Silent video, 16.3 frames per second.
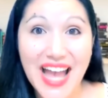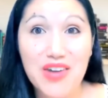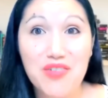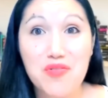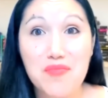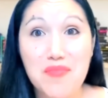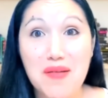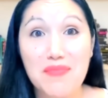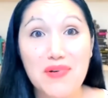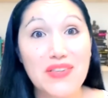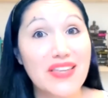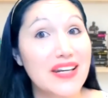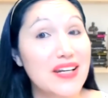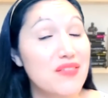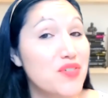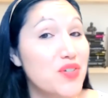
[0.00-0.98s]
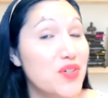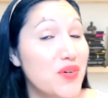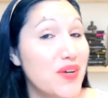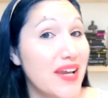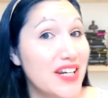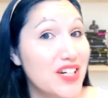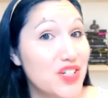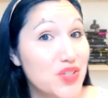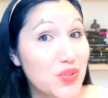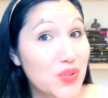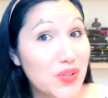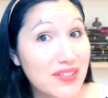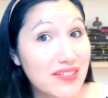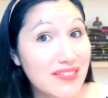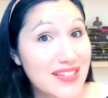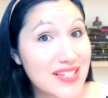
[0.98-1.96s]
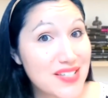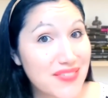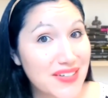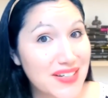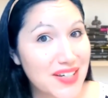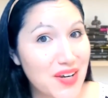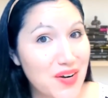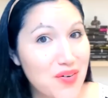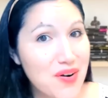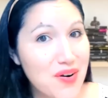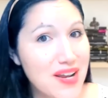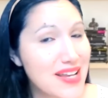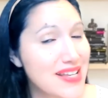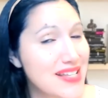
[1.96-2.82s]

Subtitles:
and remember that if you enjoyed this video,